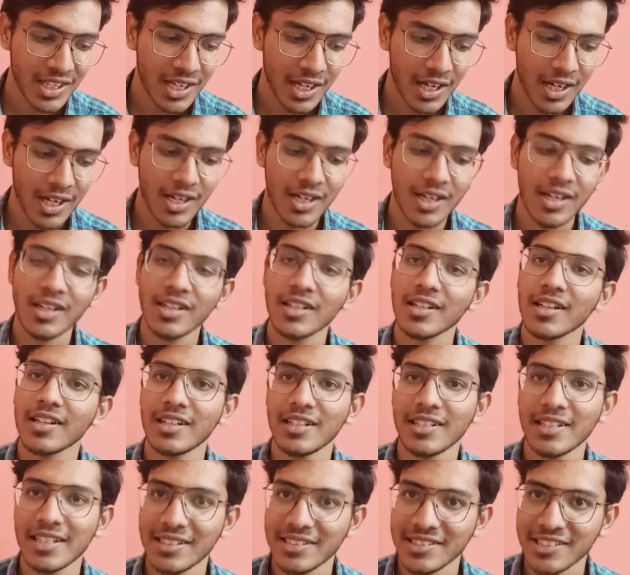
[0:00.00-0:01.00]
a
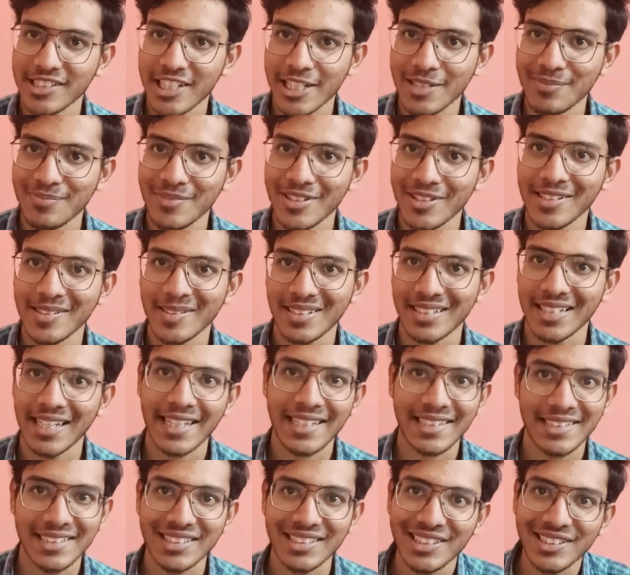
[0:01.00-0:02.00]
return statement.
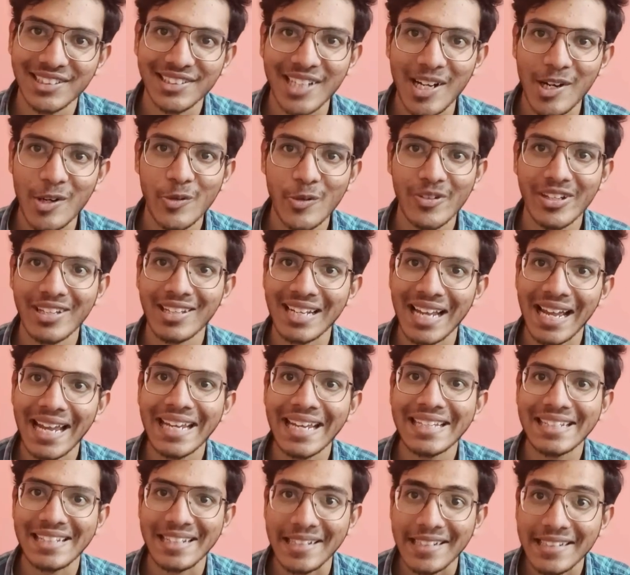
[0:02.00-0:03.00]
Like this is how we write
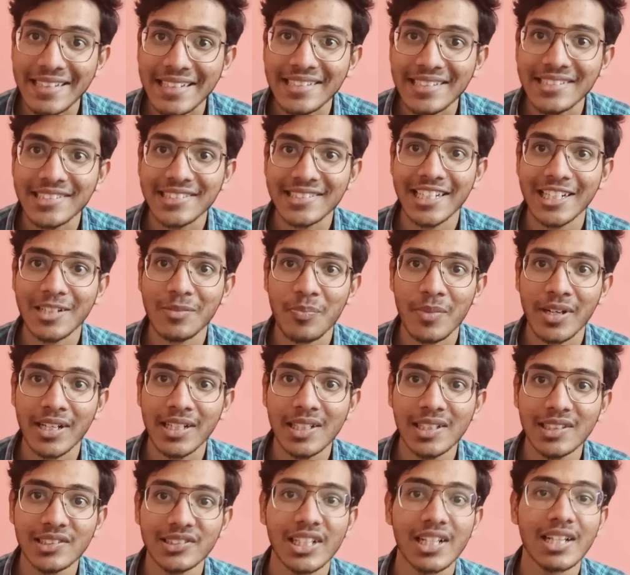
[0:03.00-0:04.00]
return
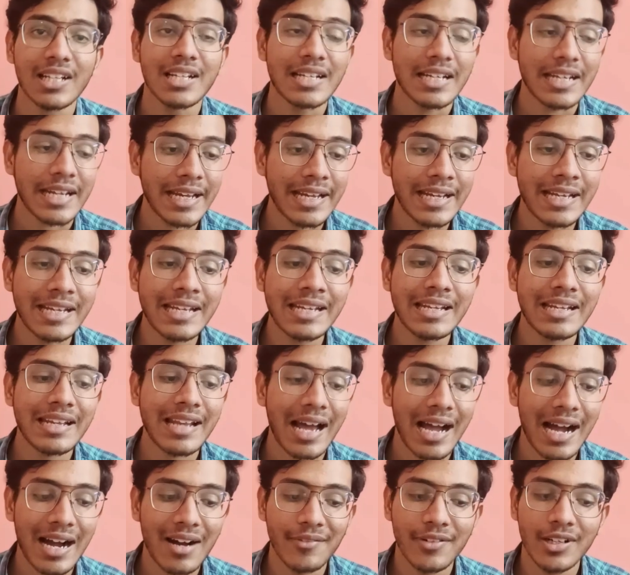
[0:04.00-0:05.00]
statements in
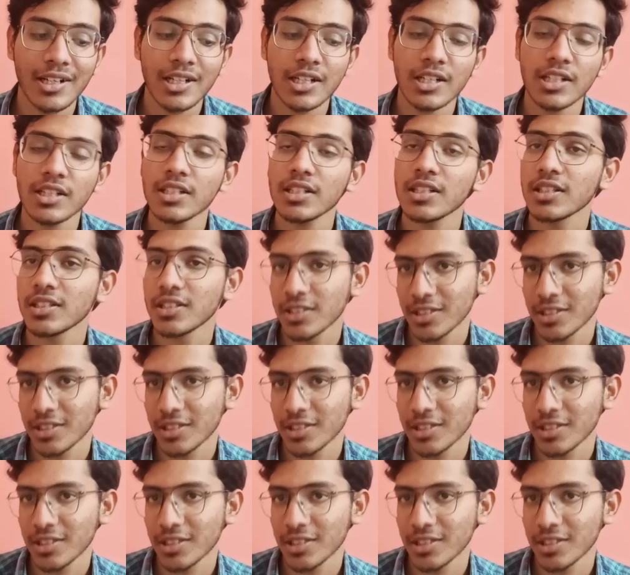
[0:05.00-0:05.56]
our